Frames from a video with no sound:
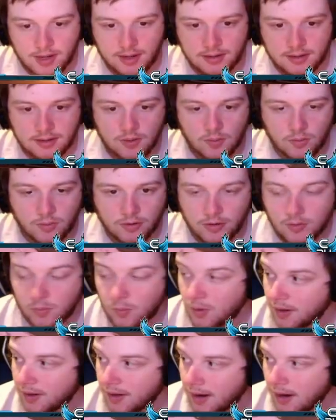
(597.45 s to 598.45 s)
It didn't really
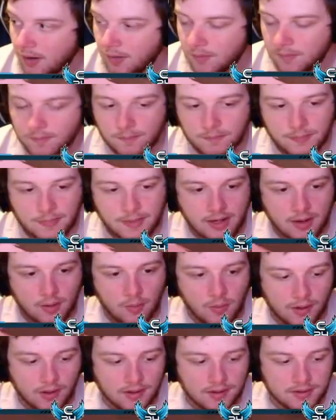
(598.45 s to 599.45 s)
work out like I
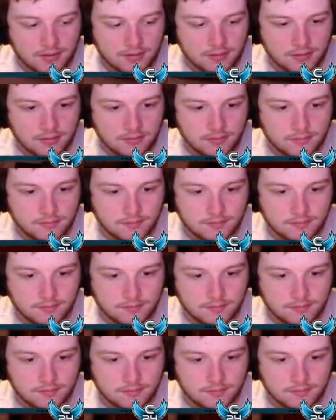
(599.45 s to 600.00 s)
wanted it to.